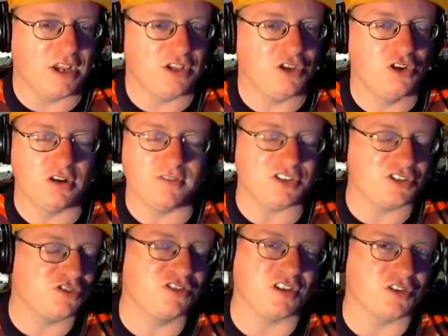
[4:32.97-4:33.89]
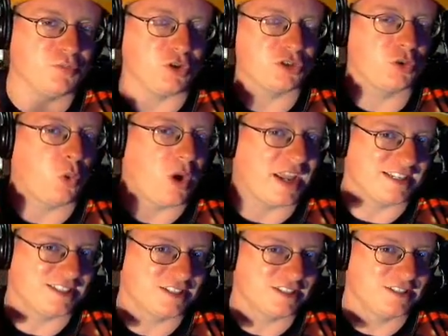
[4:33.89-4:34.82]
you could have just used thunderbolt
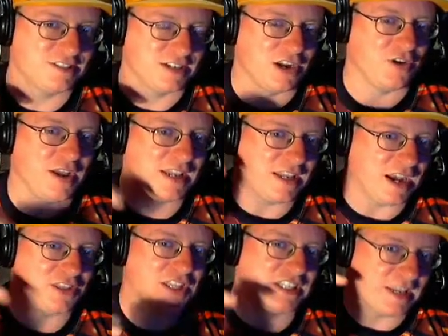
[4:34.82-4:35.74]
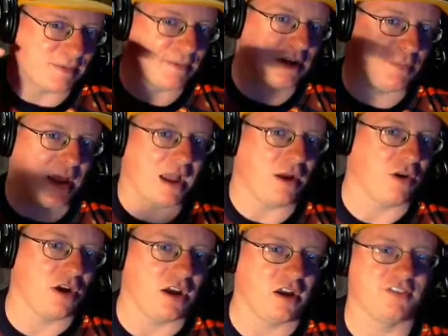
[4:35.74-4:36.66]
twice, you know, and gotten the same amount of
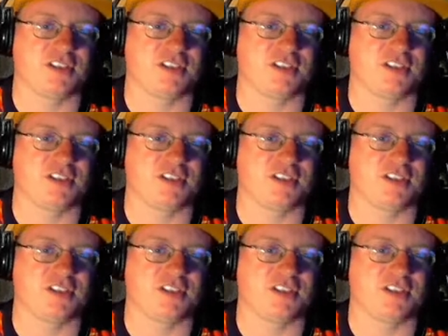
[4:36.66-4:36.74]
power off.